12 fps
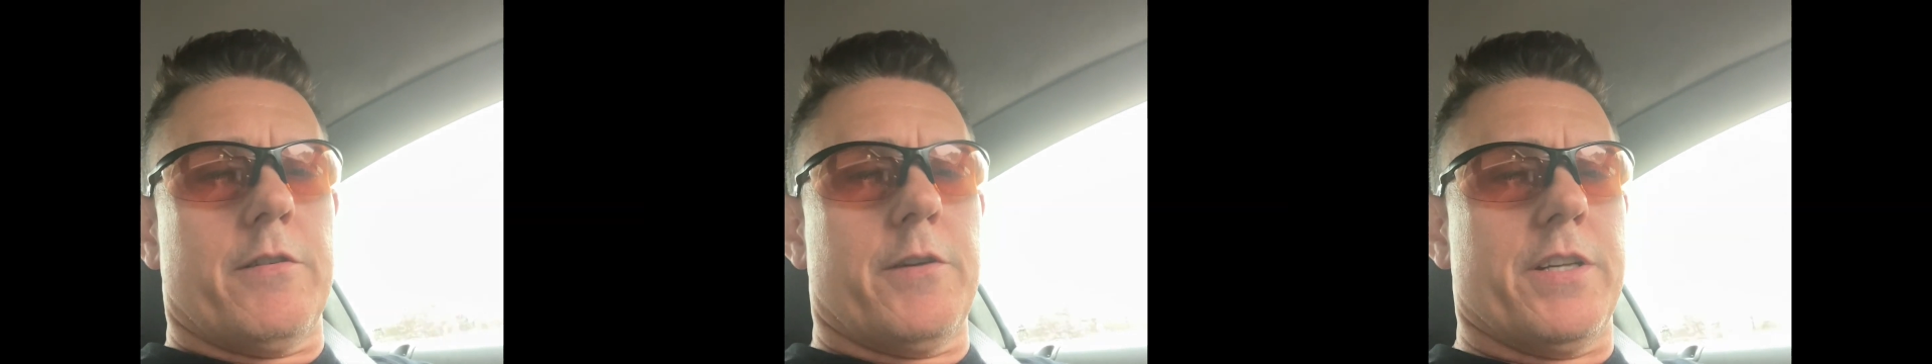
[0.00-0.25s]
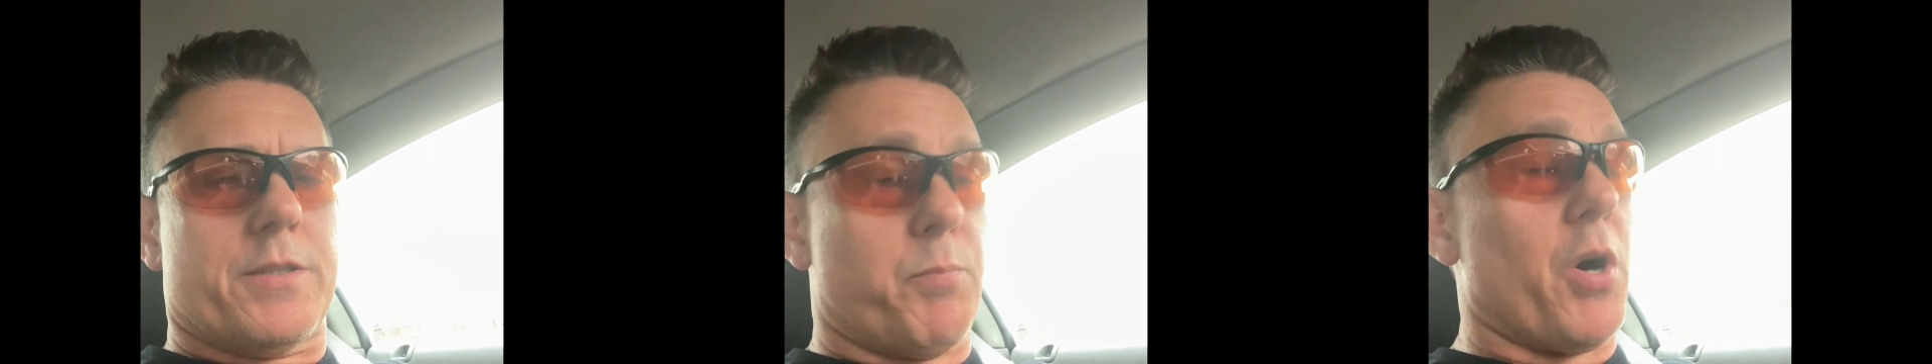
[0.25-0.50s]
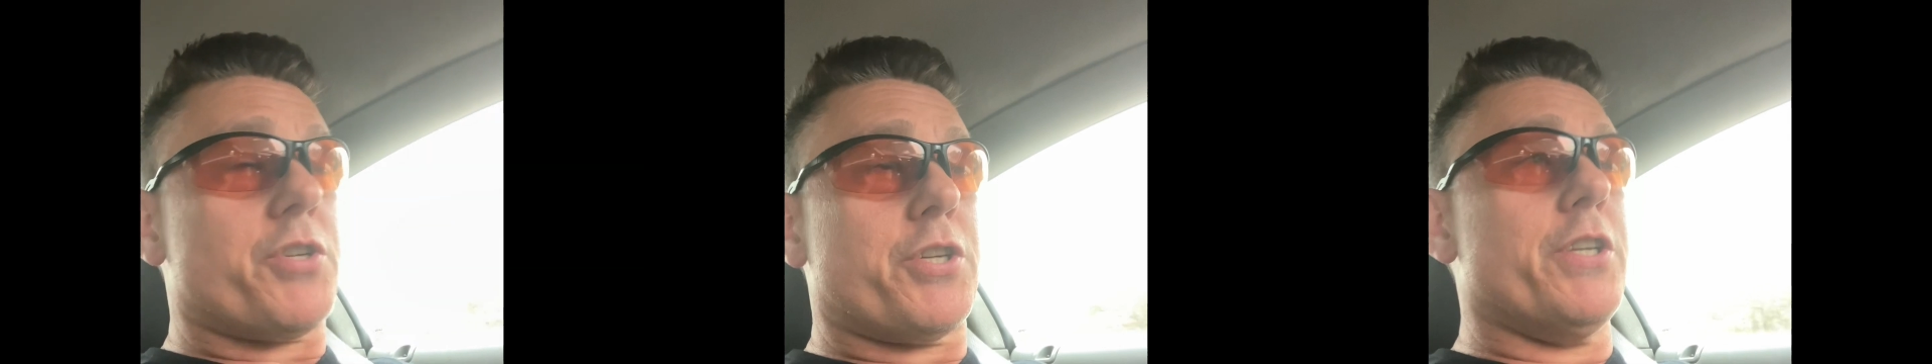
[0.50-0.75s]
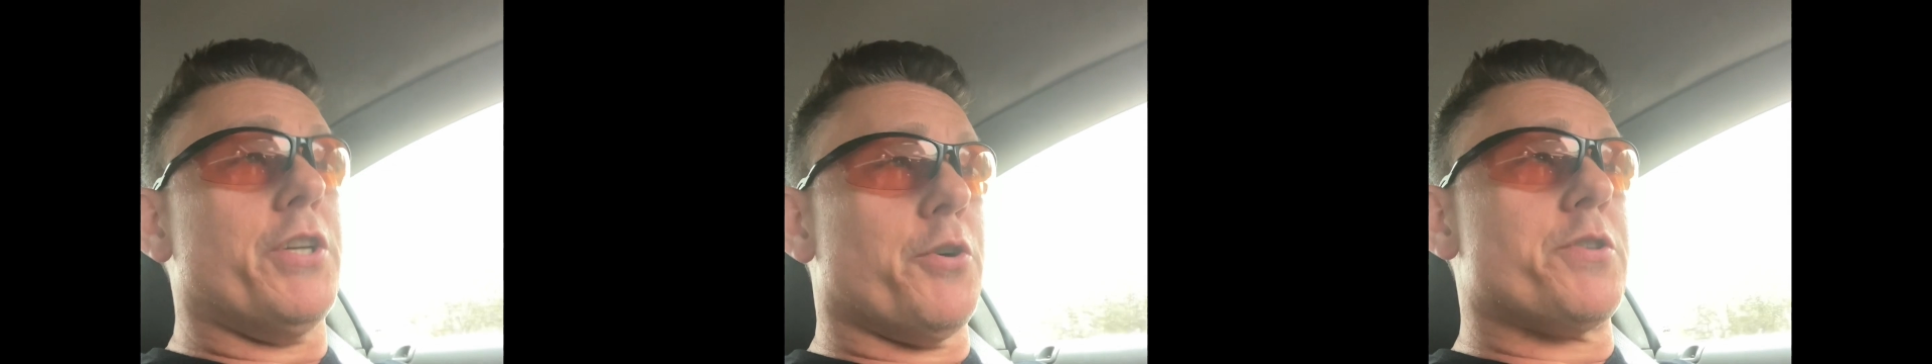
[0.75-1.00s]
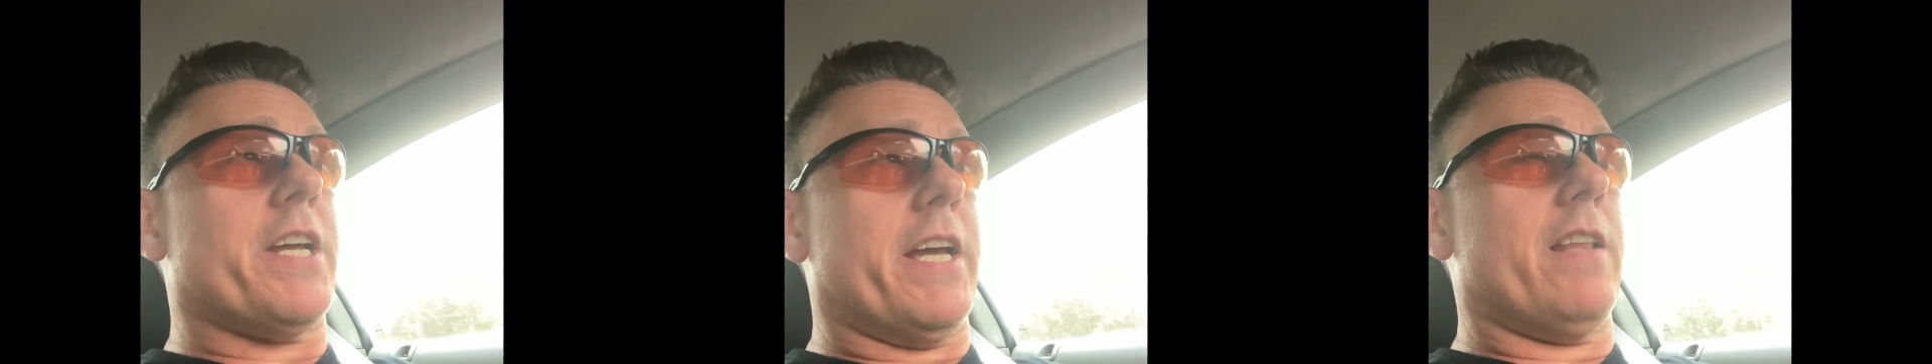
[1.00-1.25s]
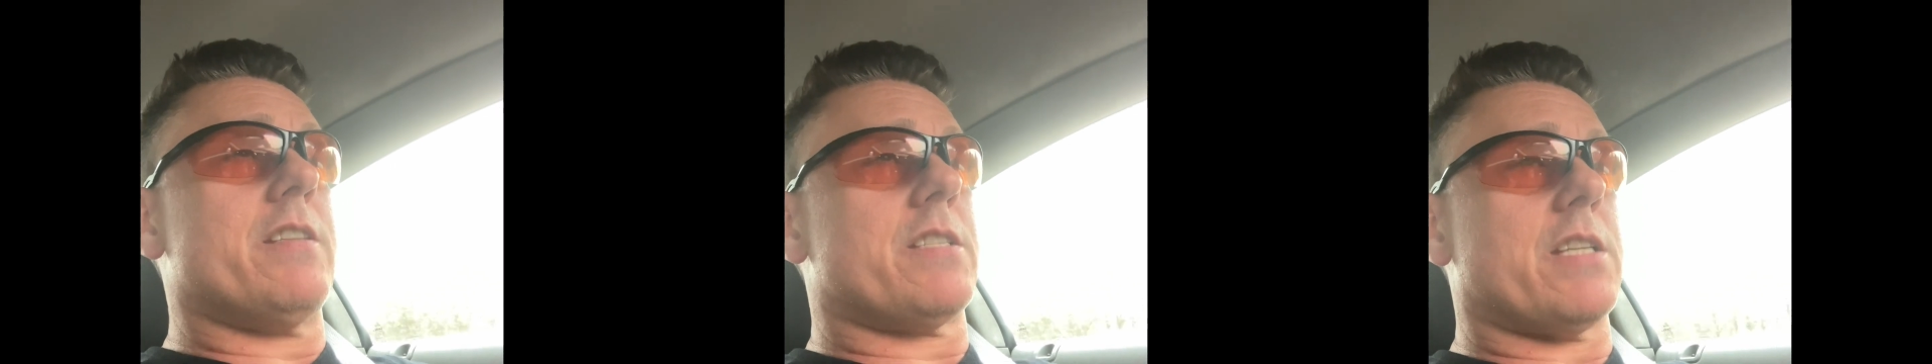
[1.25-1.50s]
is brushing your
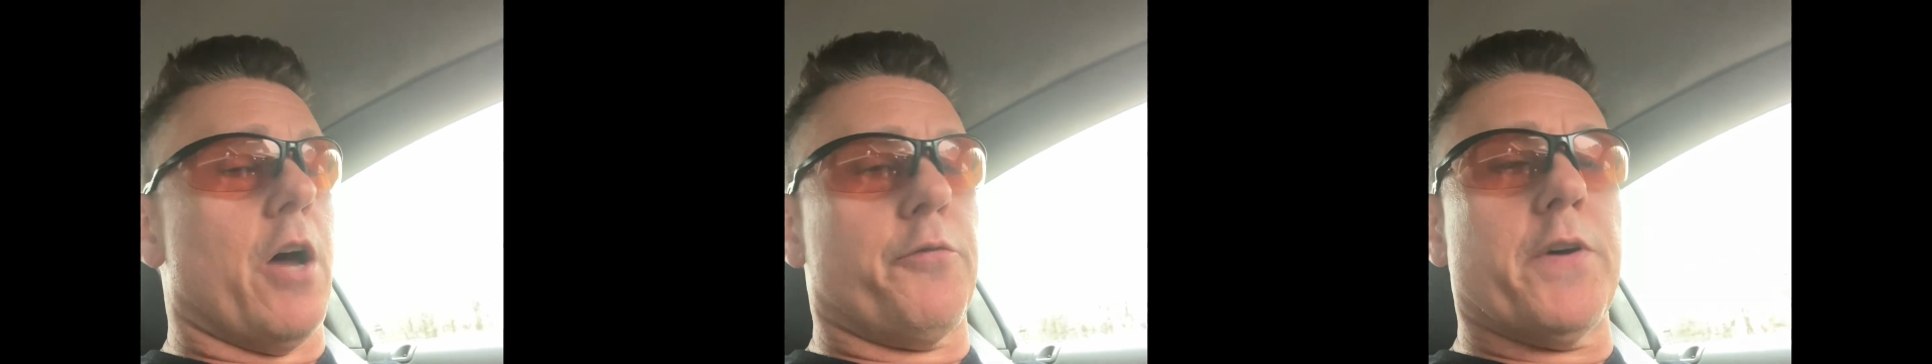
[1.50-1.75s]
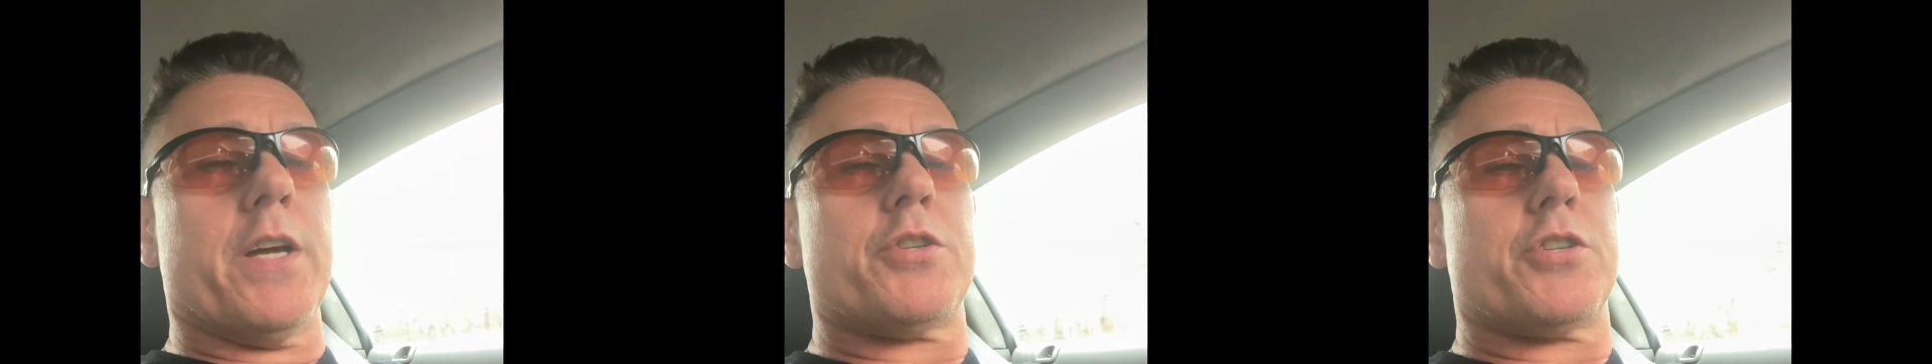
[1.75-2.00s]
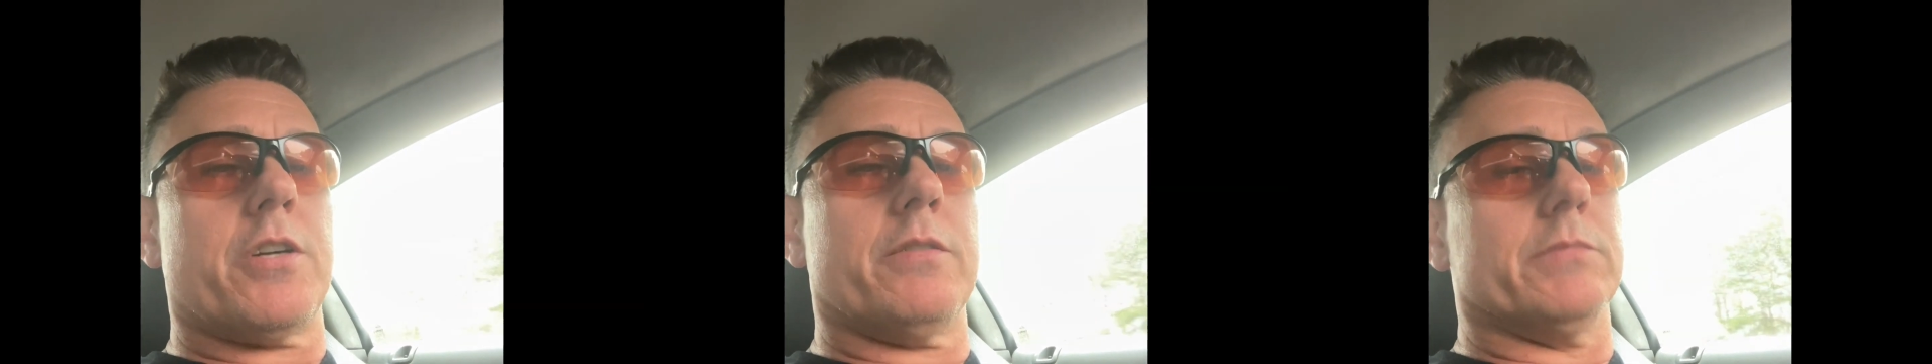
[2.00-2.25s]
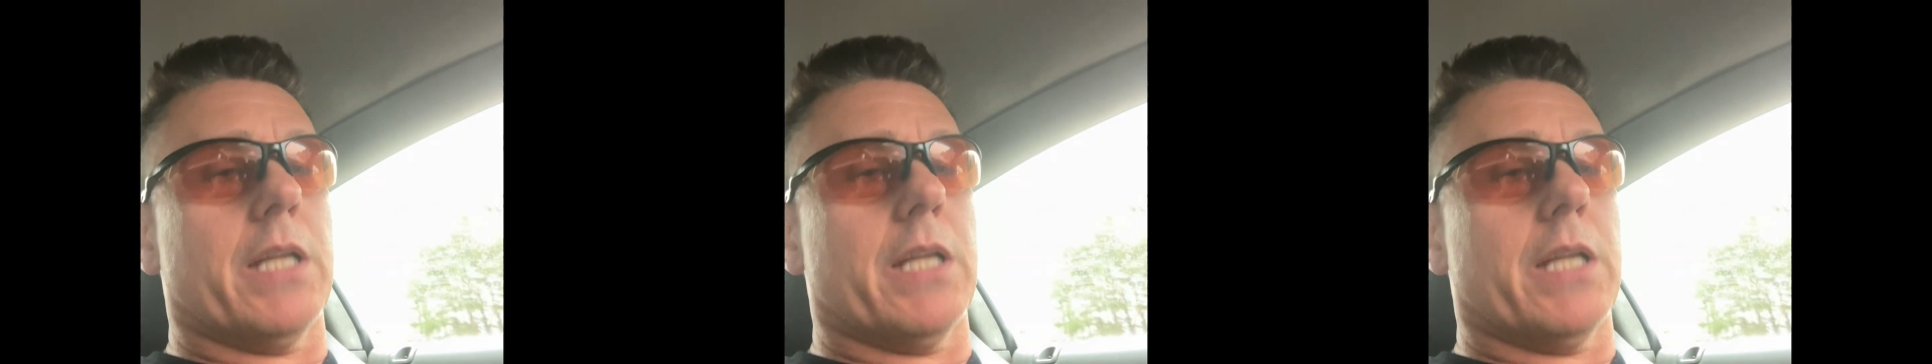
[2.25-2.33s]
teeth selfish?